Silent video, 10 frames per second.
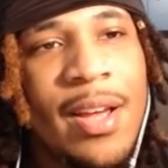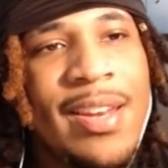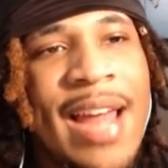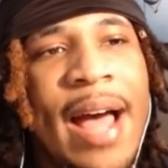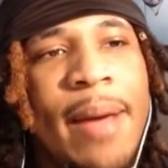
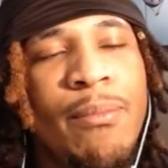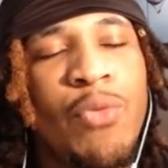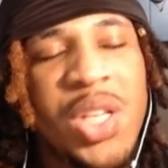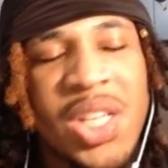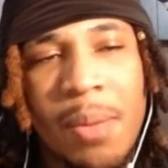not
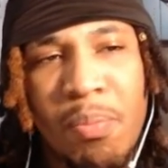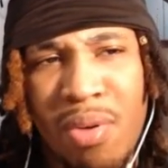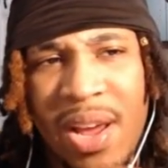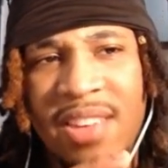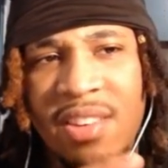really the
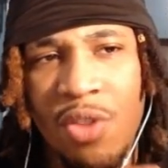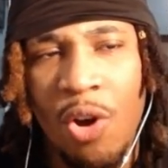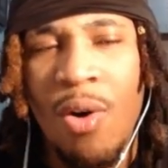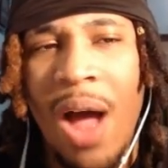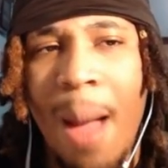brains of the
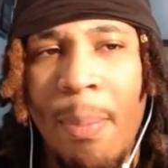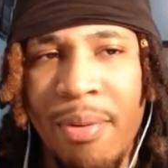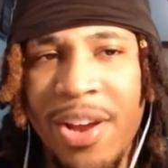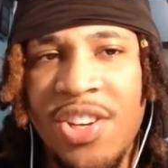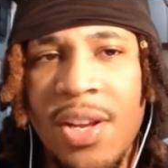whole
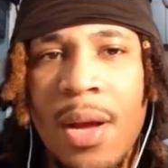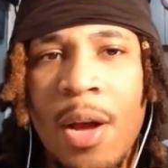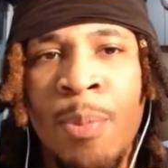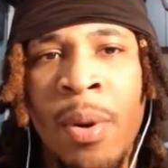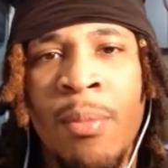operation,
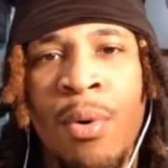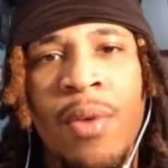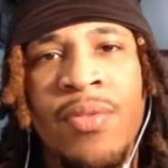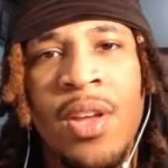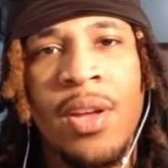but
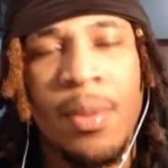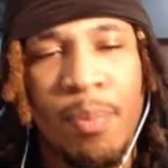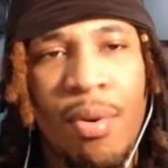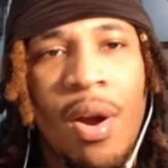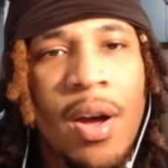more of the
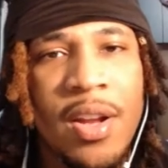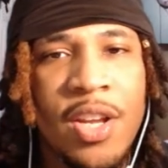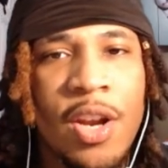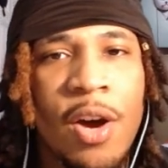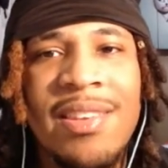
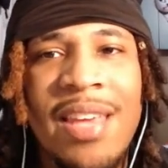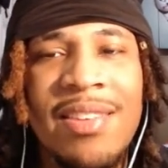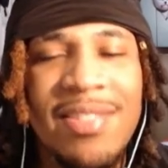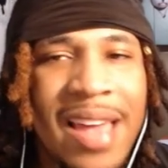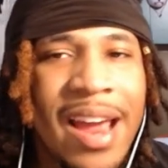brawn, you know?
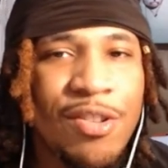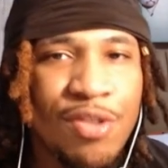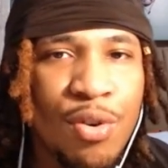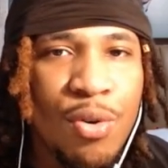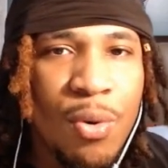He's there
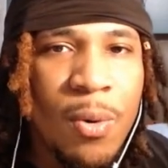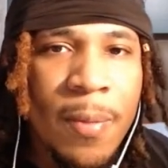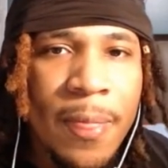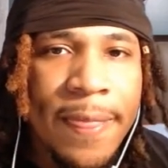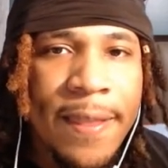to
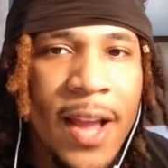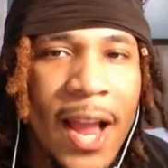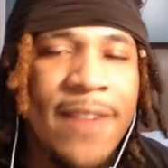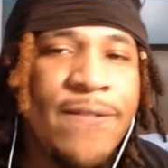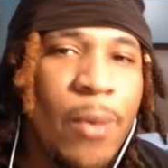
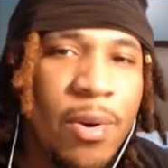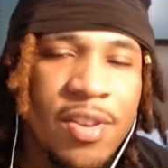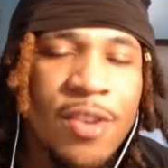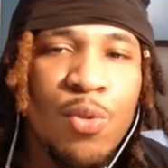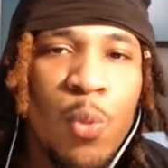
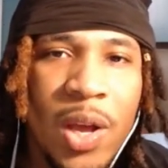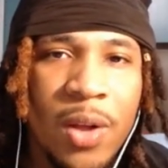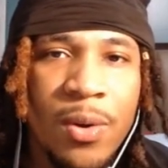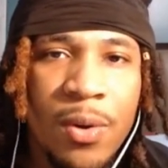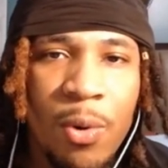enforce his
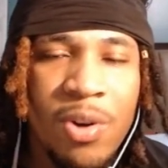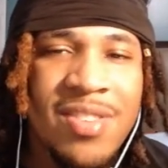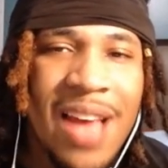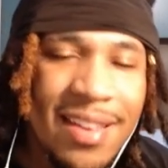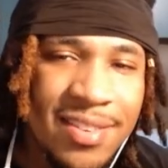will or
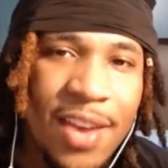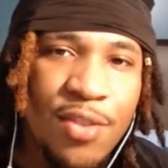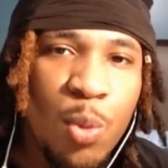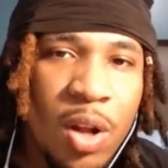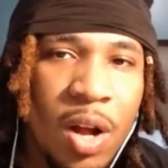
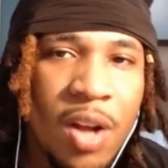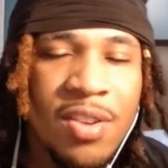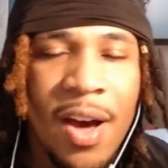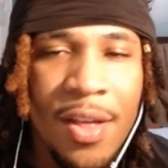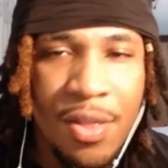Sasuke's will
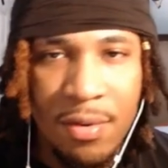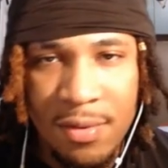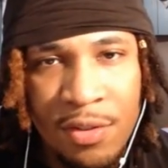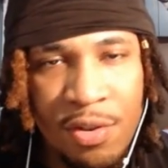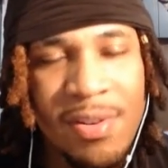onto
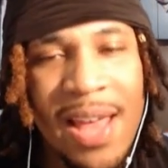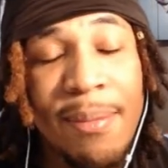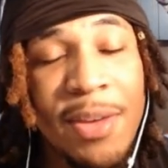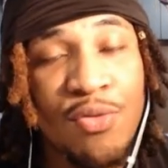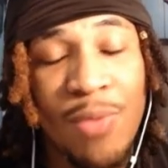others. So
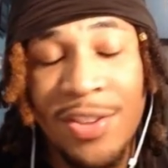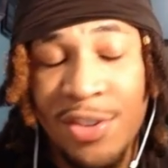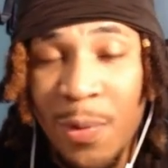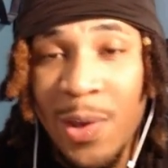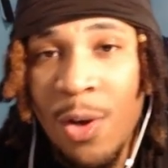that means
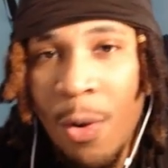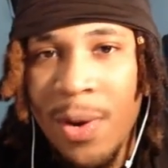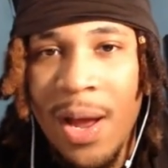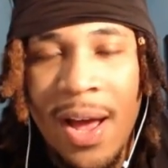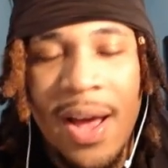rescuing
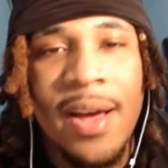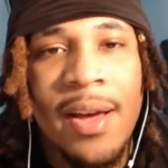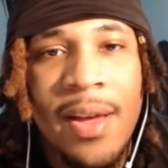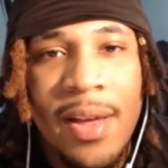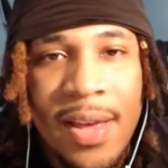Konoha,
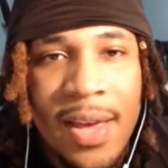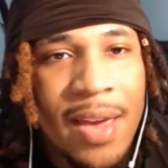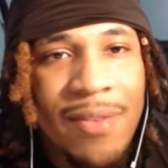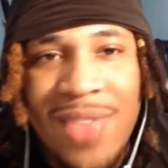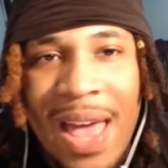
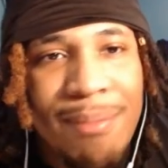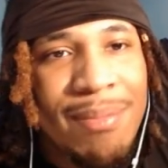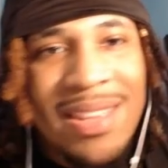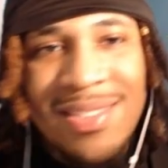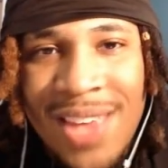if that
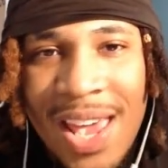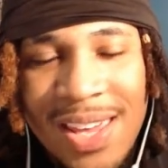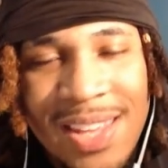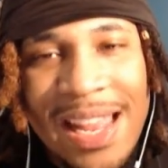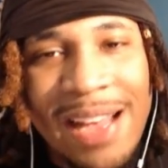means
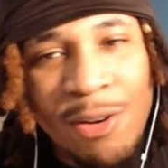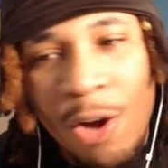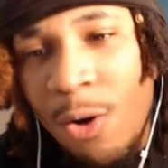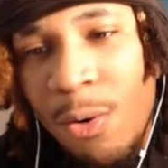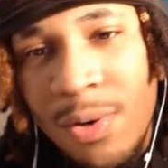taking down
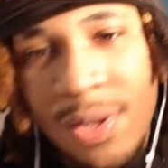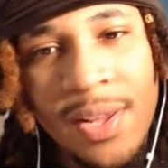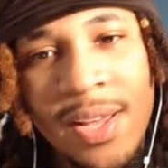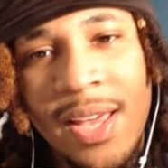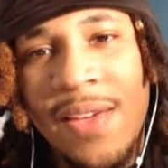Code,
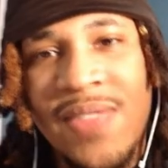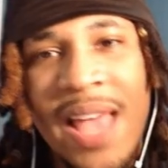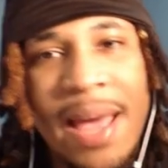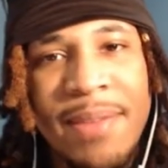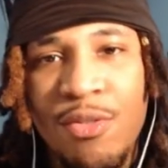if
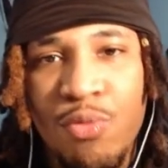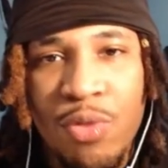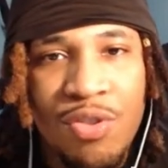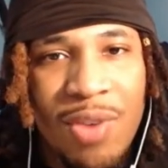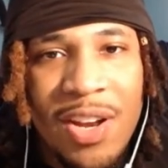that means
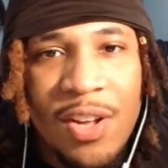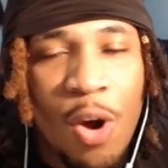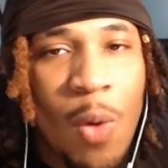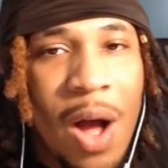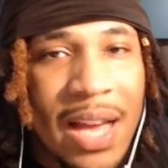restraining
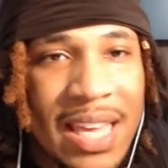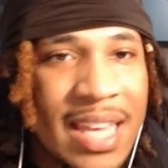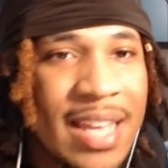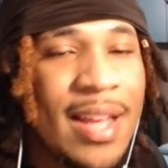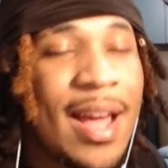
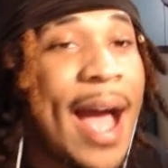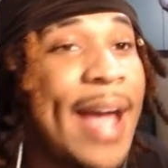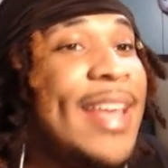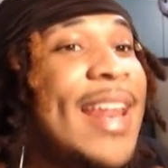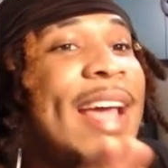Kawaki.
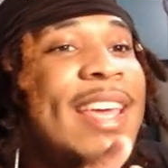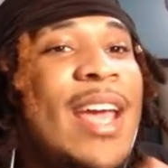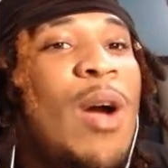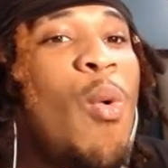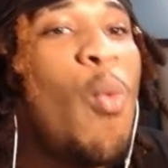I
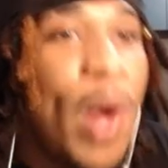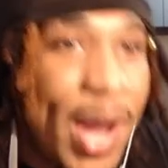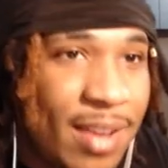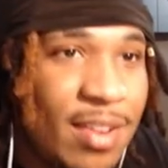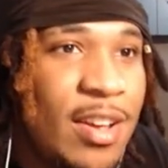can't
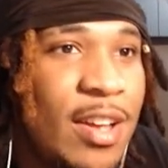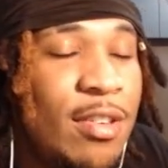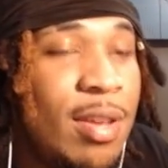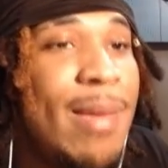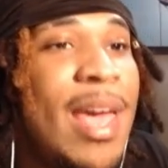wait
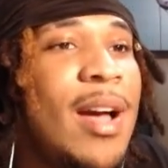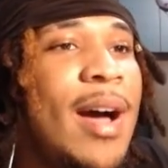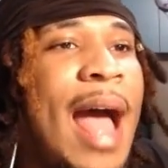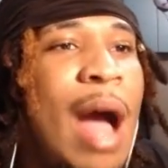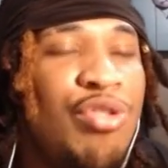to make
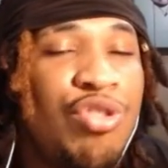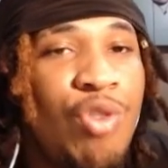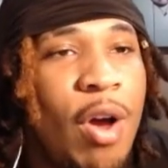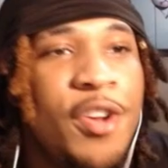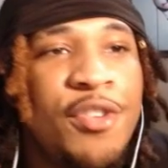a How
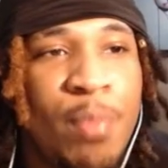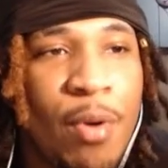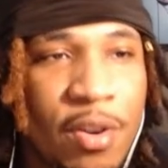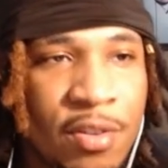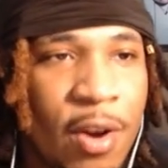Strong is
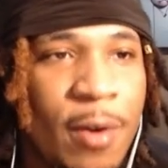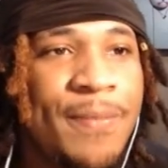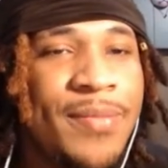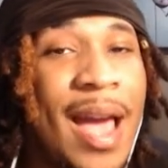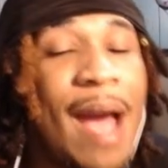Boruto
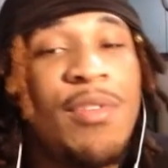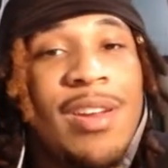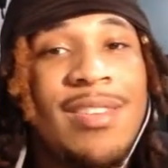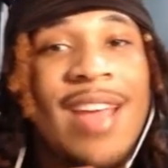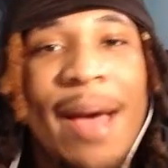after
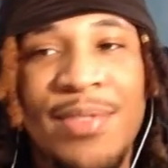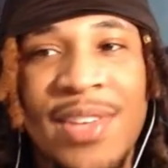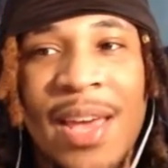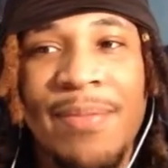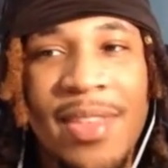the time
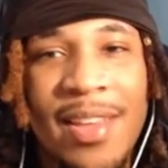skip,